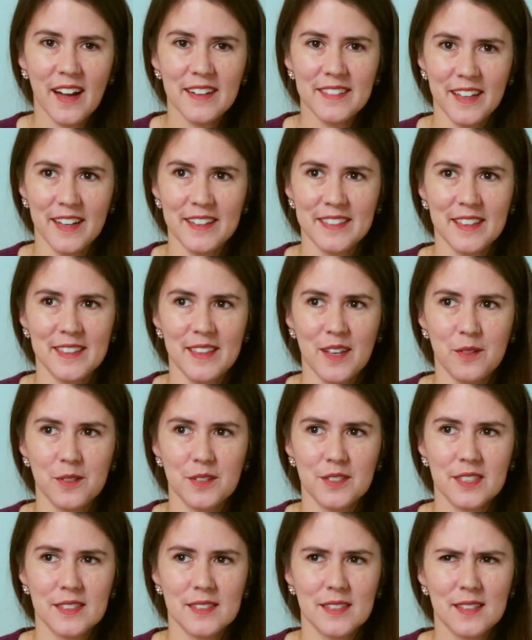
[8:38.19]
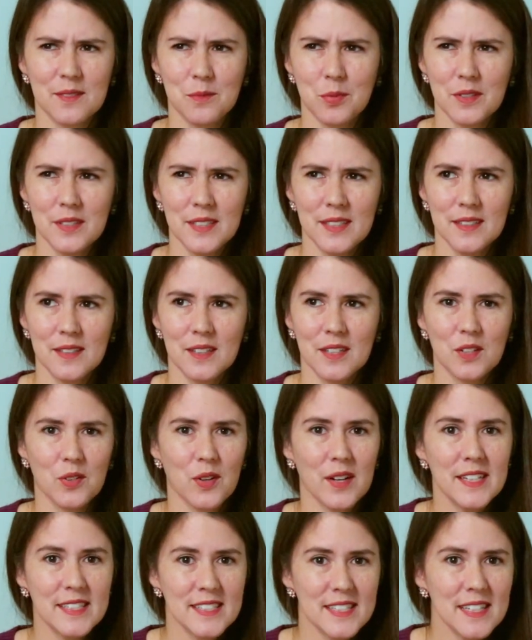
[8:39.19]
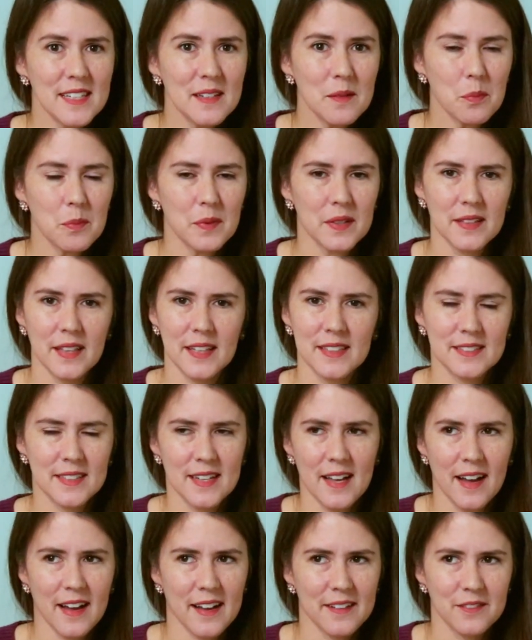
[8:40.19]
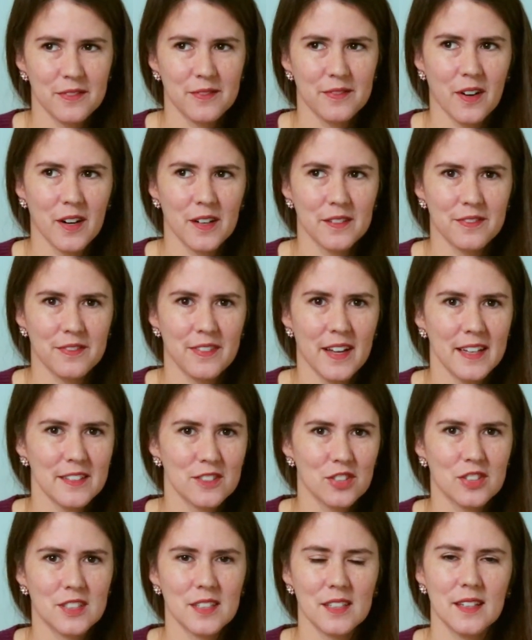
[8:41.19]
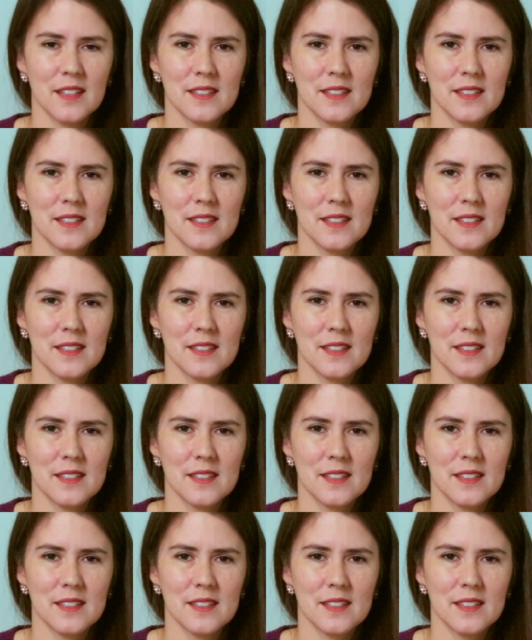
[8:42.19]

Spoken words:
I thought that was pretty crazy, but like not far-fetched,